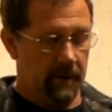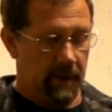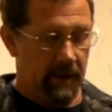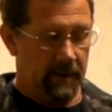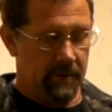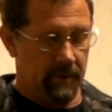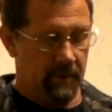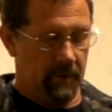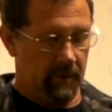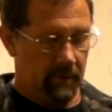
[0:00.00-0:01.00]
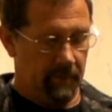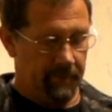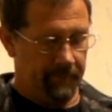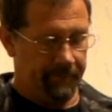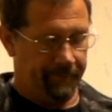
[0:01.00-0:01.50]
They screw
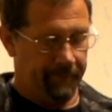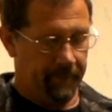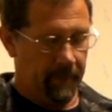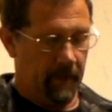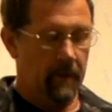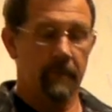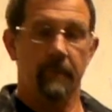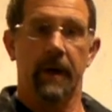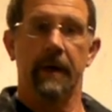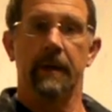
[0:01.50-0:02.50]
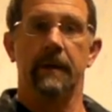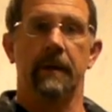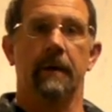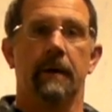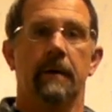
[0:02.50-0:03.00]
right in
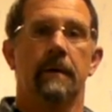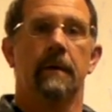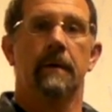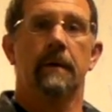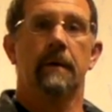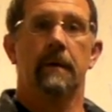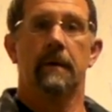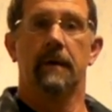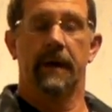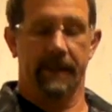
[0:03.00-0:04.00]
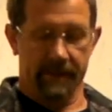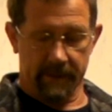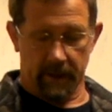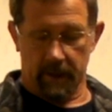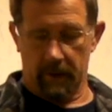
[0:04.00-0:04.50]
there like
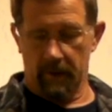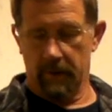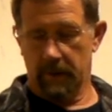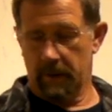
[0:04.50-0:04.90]
so.